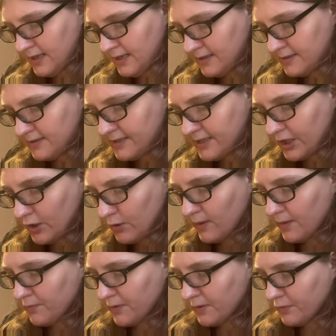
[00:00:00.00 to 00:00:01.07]
Singer
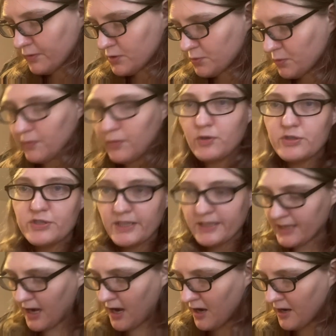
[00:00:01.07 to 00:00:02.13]
of rivers reversing
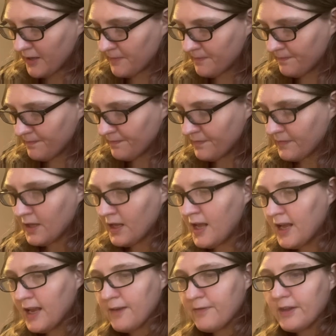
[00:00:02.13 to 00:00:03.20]
time,
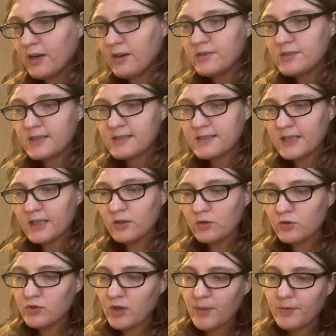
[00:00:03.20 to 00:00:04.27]
if there is a single
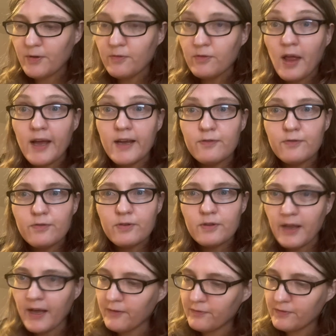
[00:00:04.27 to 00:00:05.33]
drop of life
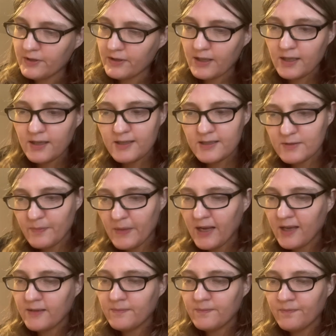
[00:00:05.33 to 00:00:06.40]
left in this
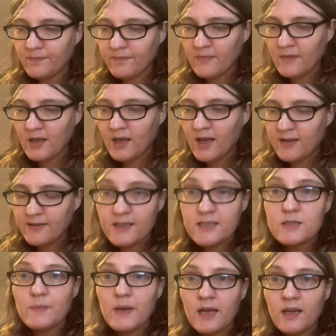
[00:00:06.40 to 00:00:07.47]
man,
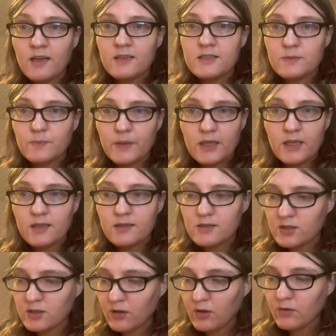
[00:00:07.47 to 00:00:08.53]
this man is being
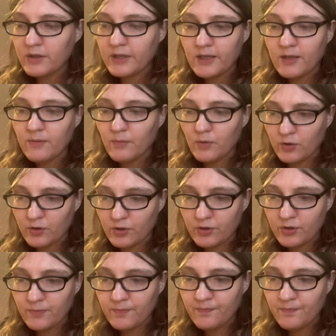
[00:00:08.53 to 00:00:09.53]
slowly murdered.